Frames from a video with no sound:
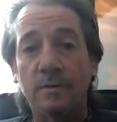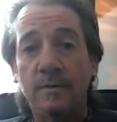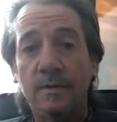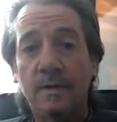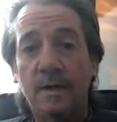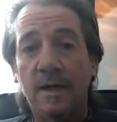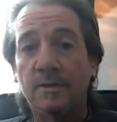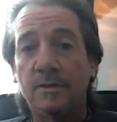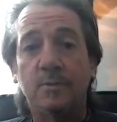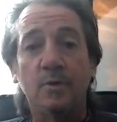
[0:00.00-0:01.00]
I ended up
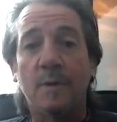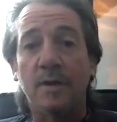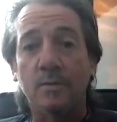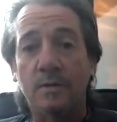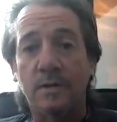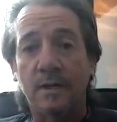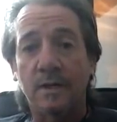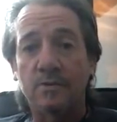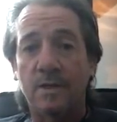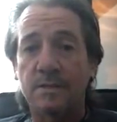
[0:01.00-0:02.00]
doing my own thing, trying
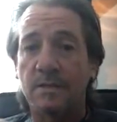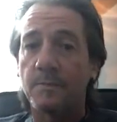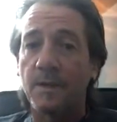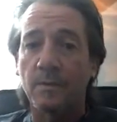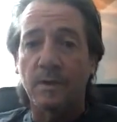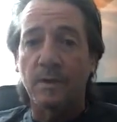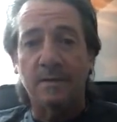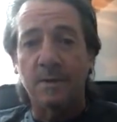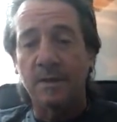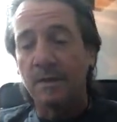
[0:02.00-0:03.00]
to set up my own
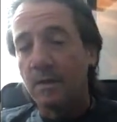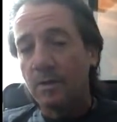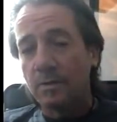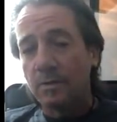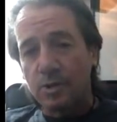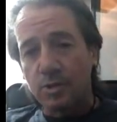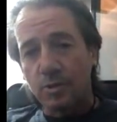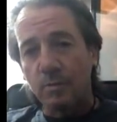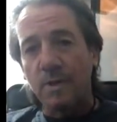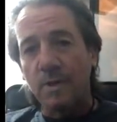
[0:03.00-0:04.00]
academy. There's too
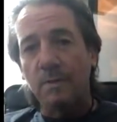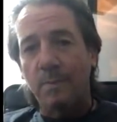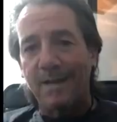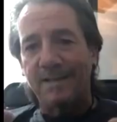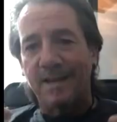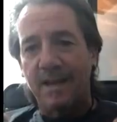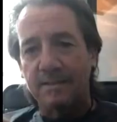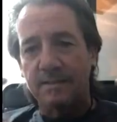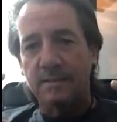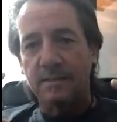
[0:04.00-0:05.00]
many bad guys
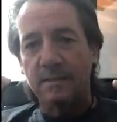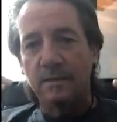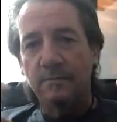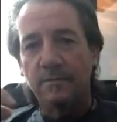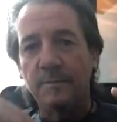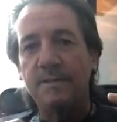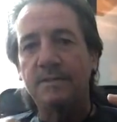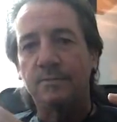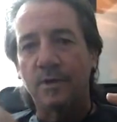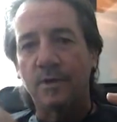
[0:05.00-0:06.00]
for me to
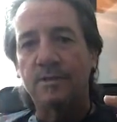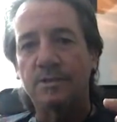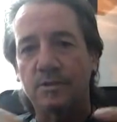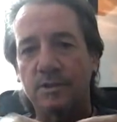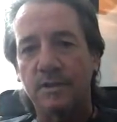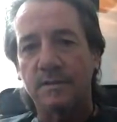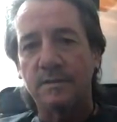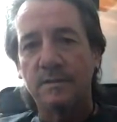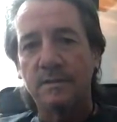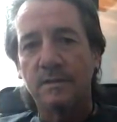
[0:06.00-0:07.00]
really succeed,
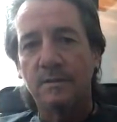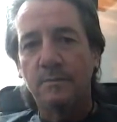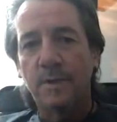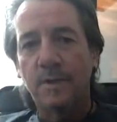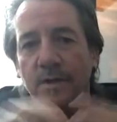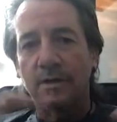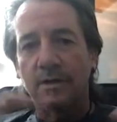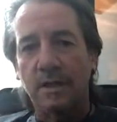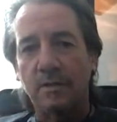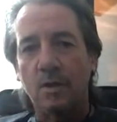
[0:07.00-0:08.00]
because they'll
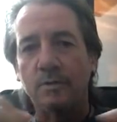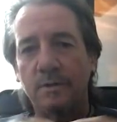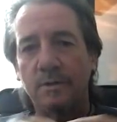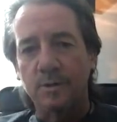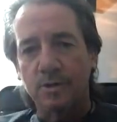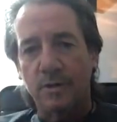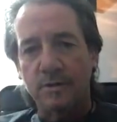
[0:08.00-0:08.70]
go with the majority.